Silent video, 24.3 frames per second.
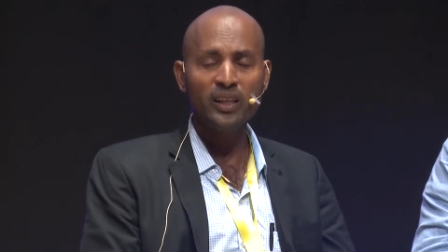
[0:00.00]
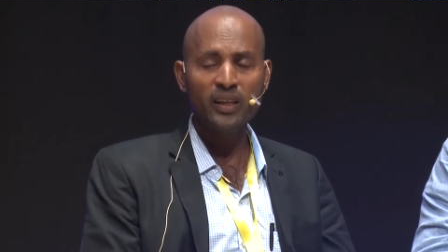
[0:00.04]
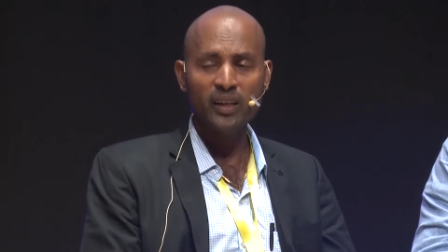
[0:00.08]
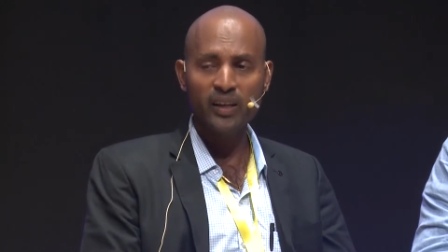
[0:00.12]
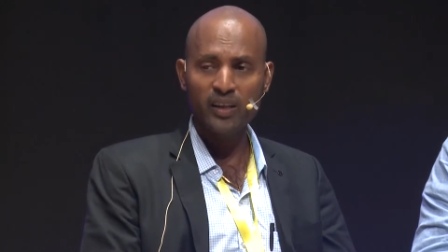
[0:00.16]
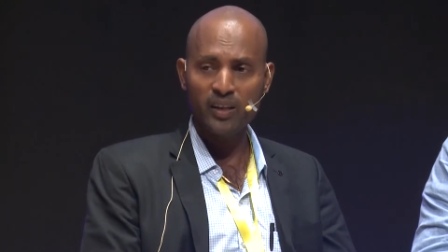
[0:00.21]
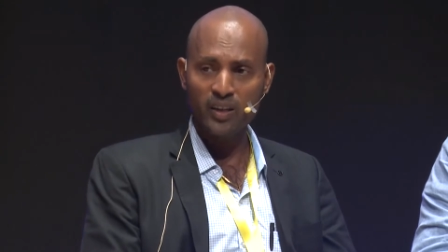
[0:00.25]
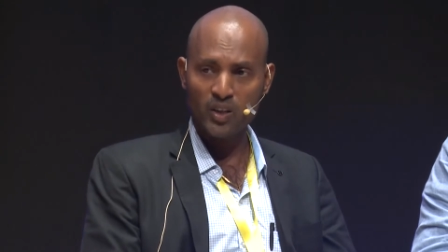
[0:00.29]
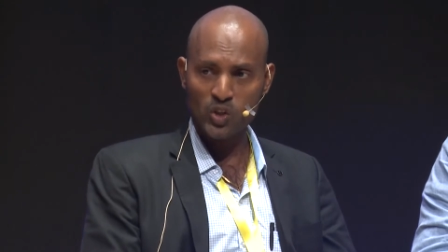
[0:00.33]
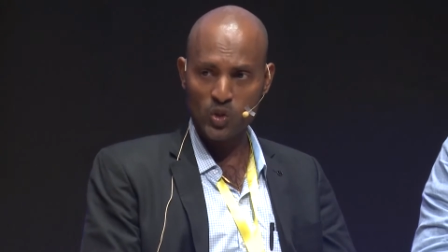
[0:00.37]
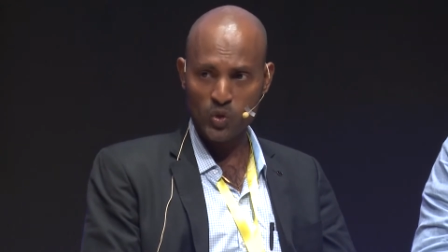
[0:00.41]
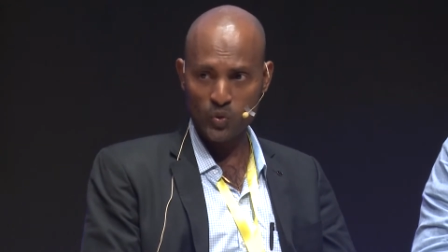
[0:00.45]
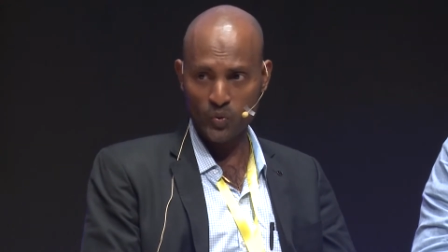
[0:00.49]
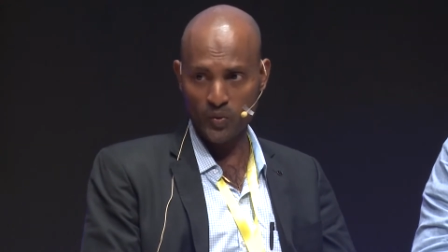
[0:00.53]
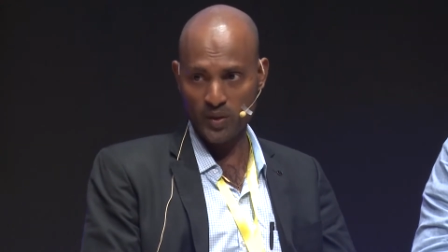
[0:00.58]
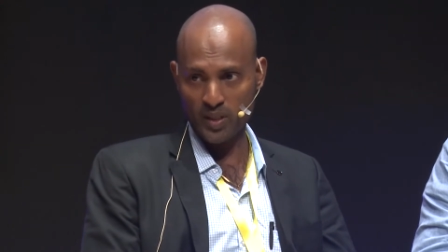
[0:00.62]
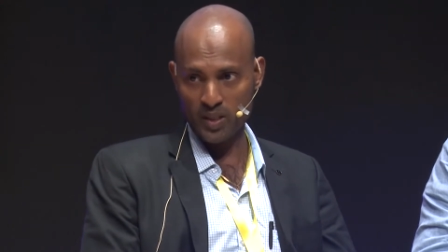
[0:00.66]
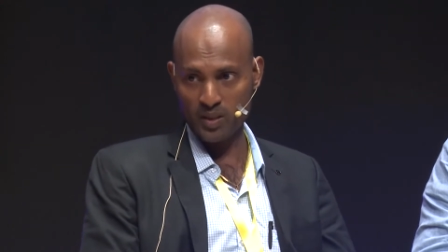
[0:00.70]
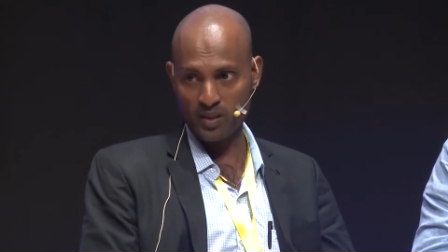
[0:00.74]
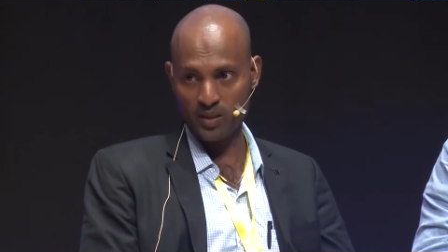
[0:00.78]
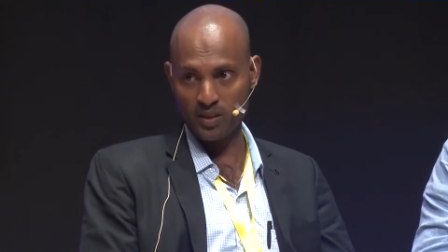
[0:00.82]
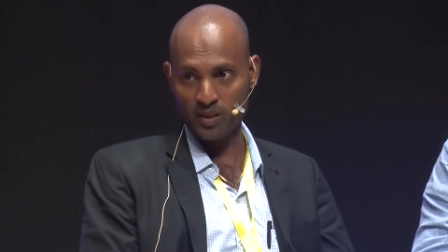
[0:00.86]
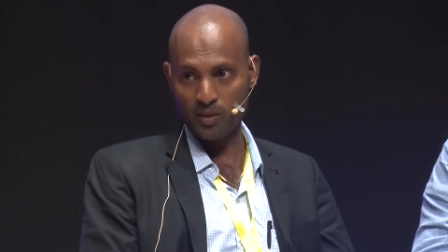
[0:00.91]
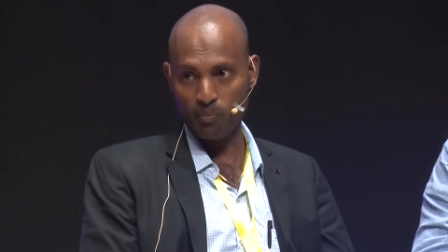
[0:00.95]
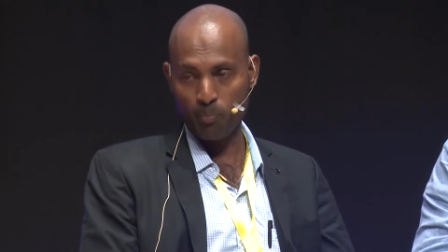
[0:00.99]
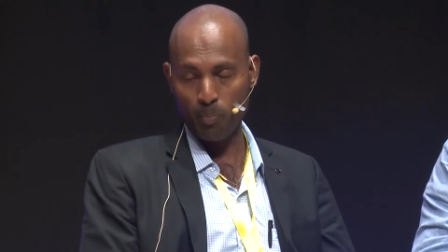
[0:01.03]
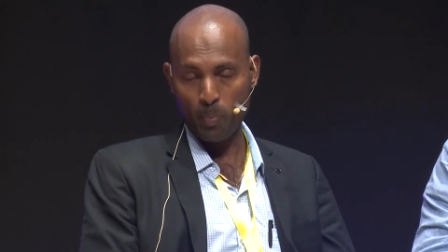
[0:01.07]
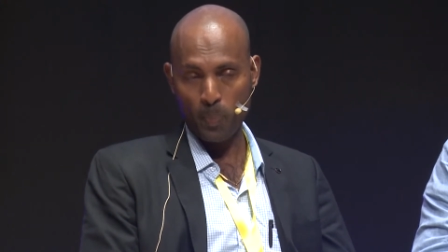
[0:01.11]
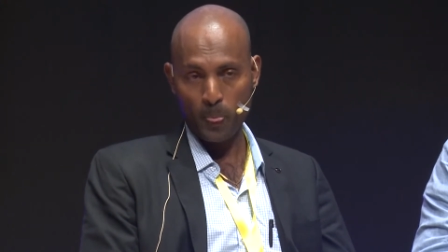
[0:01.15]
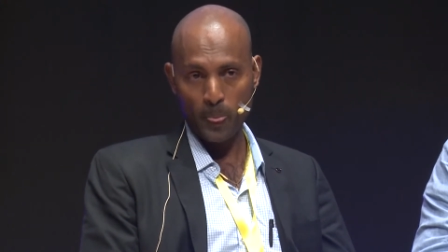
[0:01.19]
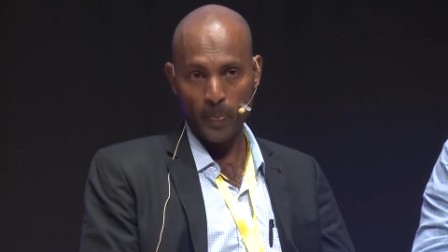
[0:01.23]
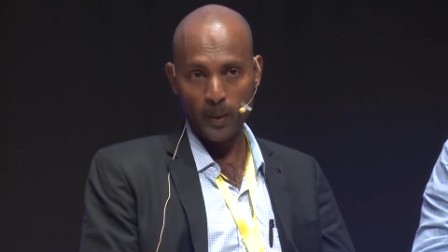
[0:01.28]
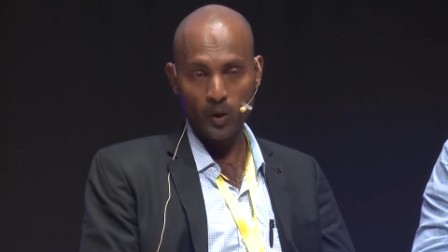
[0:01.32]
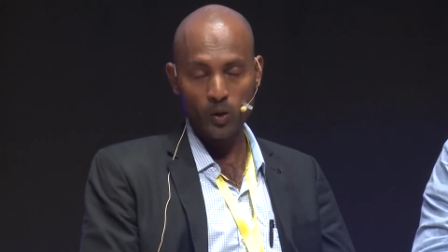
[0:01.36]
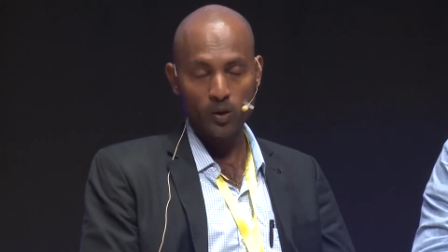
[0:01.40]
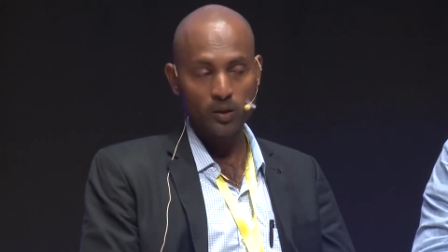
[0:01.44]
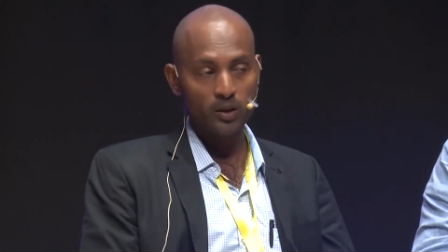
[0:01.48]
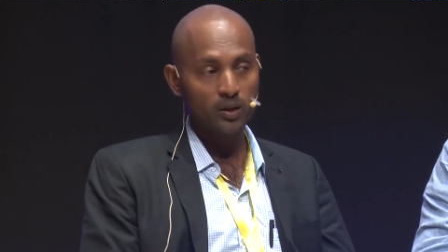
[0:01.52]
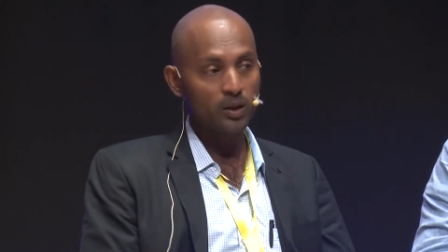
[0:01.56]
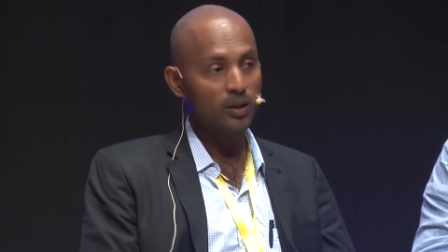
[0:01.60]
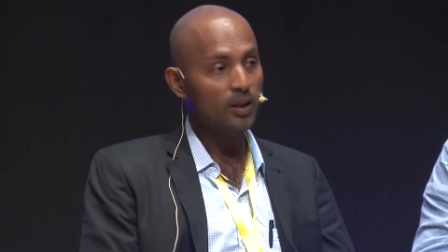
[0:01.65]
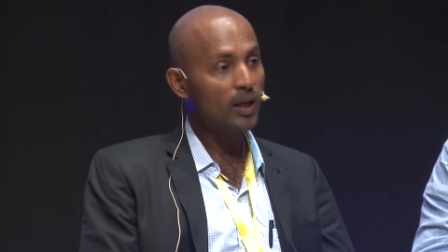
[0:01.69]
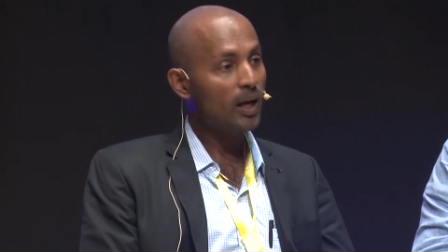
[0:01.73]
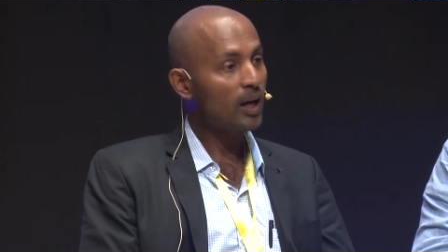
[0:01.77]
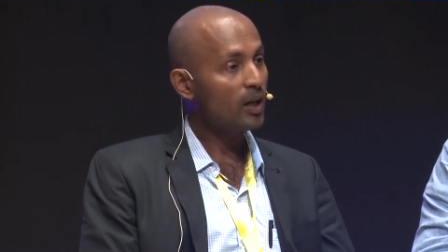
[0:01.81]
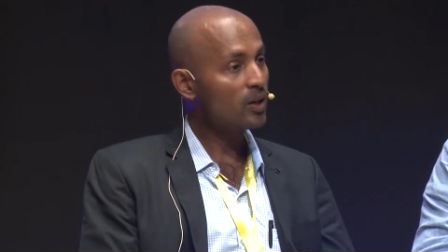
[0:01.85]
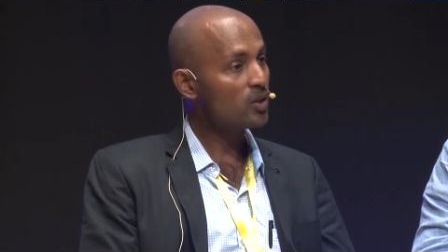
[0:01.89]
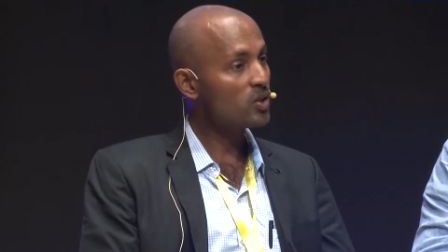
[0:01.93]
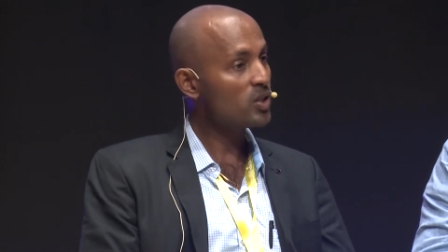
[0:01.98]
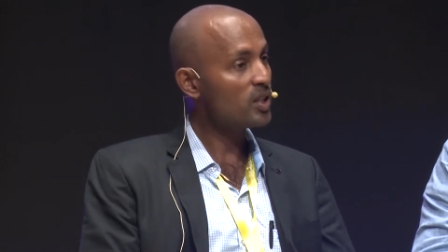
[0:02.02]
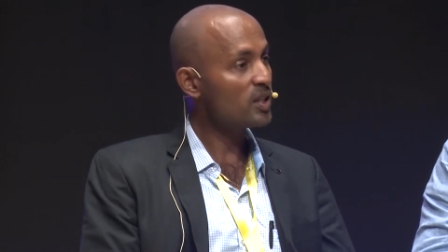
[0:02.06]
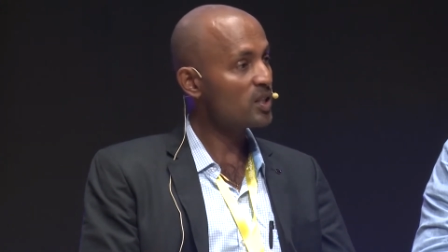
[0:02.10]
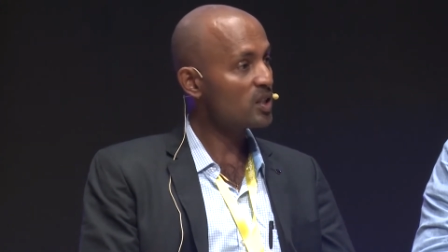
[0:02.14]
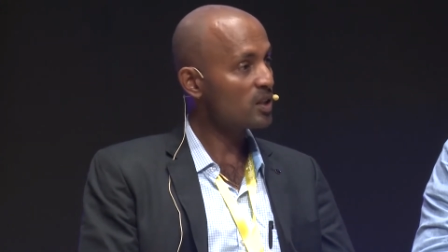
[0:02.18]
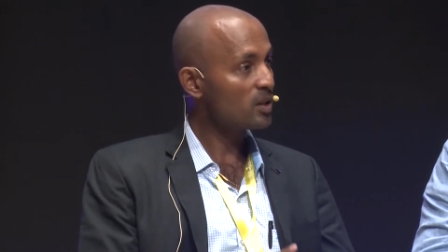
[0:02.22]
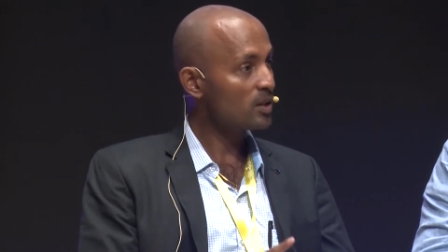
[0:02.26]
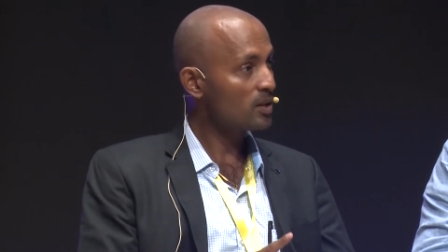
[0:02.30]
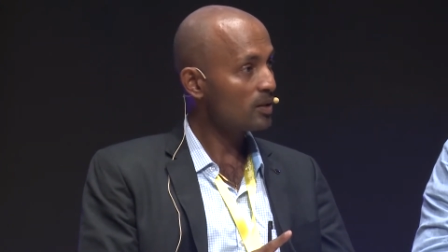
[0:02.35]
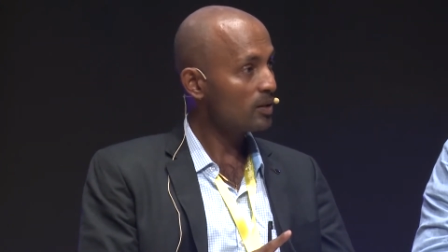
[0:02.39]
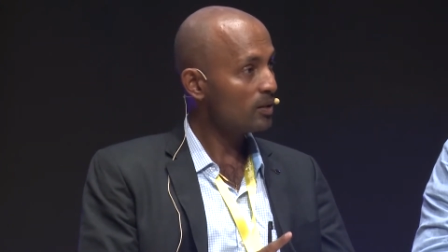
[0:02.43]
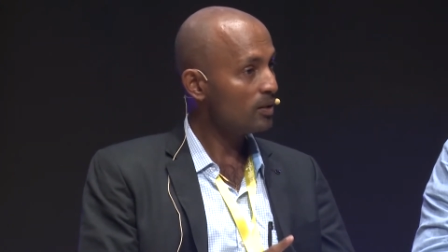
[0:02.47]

industries. The largest,